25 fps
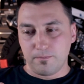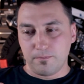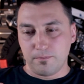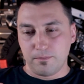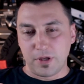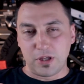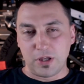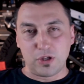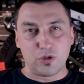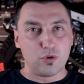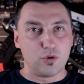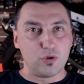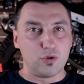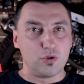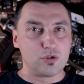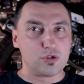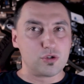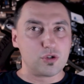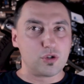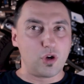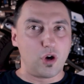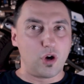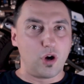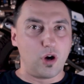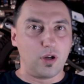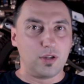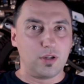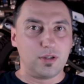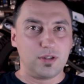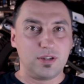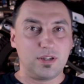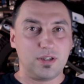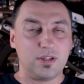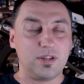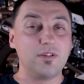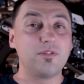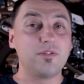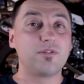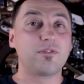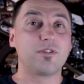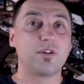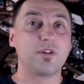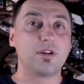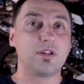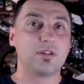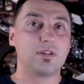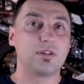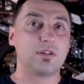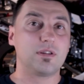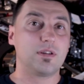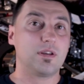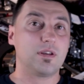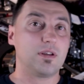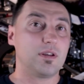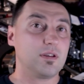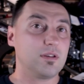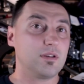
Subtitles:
be used on different